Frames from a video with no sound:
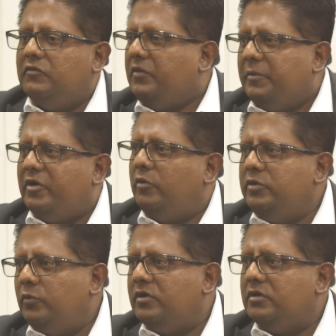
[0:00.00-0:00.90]
from around
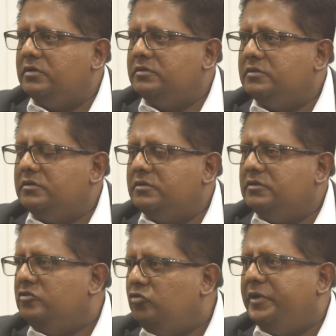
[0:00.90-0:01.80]
the world.
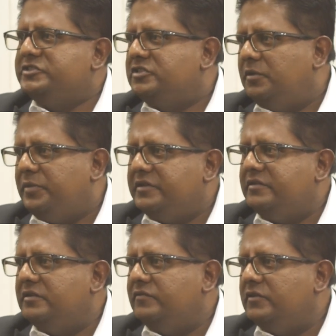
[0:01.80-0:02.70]
You mentioned the
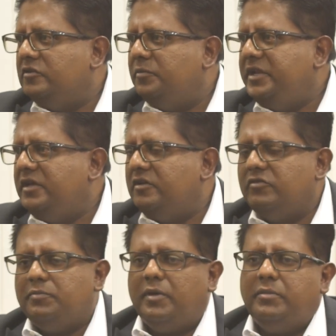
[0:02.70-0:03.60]
President of the Dominican
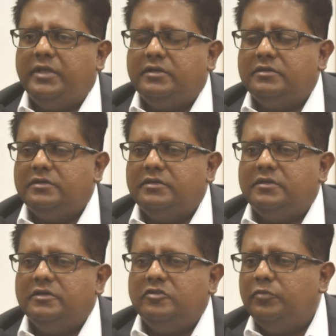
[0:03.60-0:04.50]
Republic,
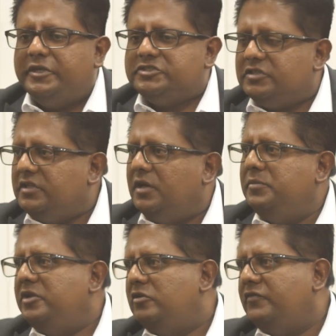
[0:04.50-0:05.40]
you mentioned the
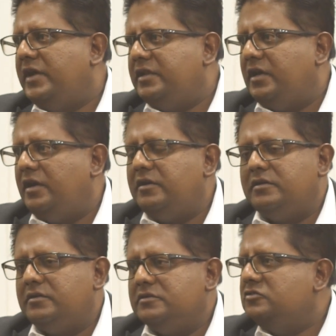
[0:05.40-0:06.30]
Emir of Qatar,
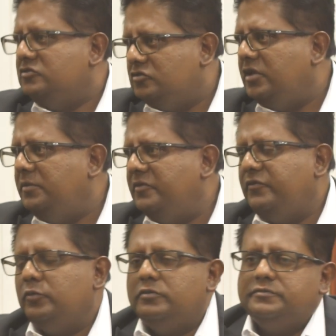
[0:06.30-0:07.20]
to name a
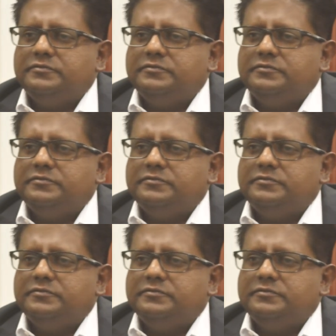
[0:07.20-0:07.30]
few.